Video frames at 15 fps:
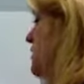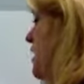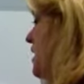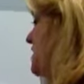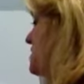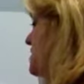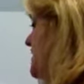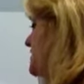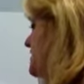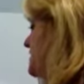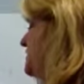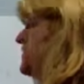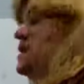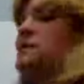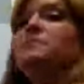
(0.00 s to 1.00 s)
called
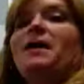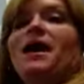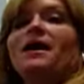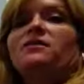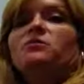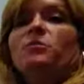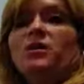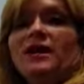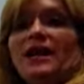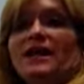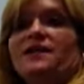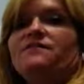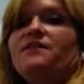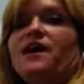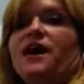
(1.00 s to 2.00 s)
JCC Math
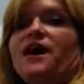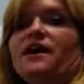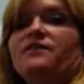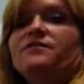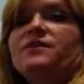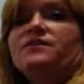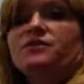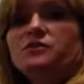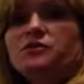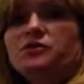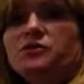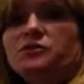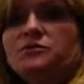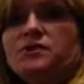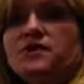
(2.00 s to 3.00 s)
185 if you
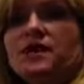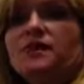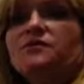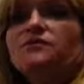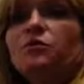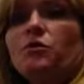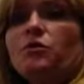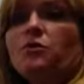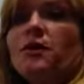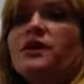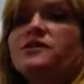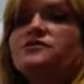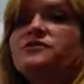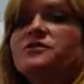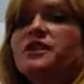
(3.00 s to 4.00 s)
choose to get four
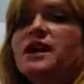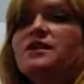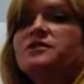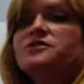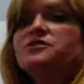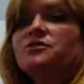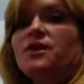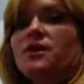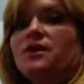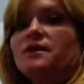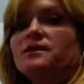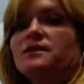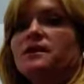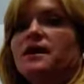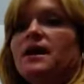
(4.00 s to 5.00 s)
credits for college
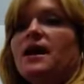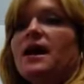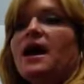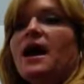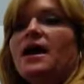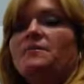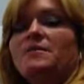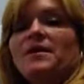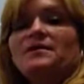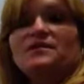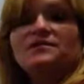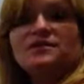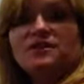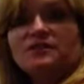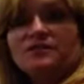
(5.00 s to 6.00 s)
credit. I made
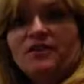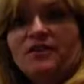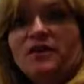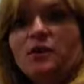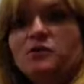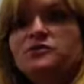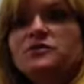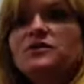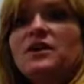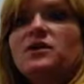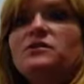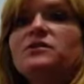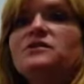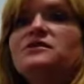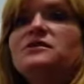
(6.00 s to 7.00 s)
this little video so that
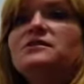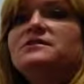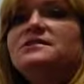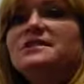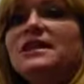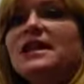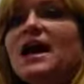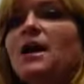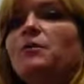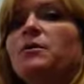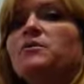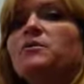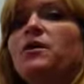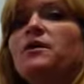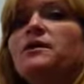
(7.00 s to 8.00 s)
you could see how
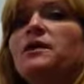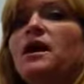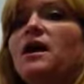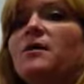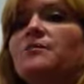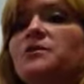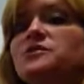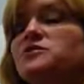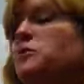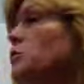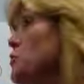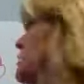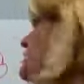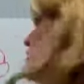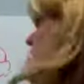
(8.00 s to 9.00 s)
we run um, this
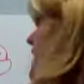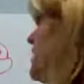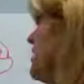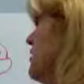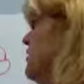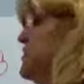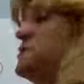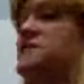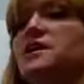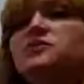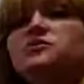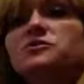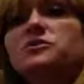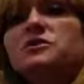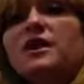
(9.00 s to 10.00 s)
course at Carthage
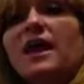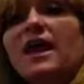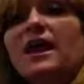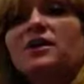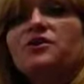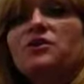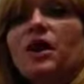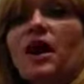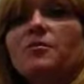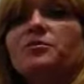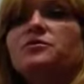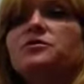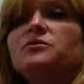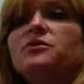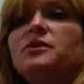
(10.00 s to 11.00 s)
Central and your
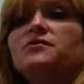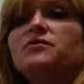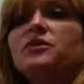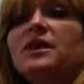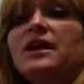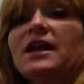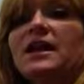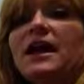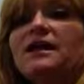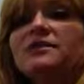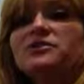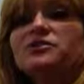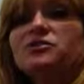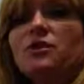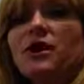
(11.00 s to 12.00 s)
opportunity for getting
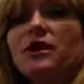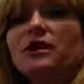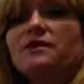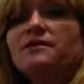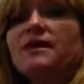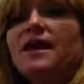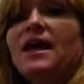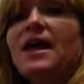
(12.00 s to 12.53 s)
college credit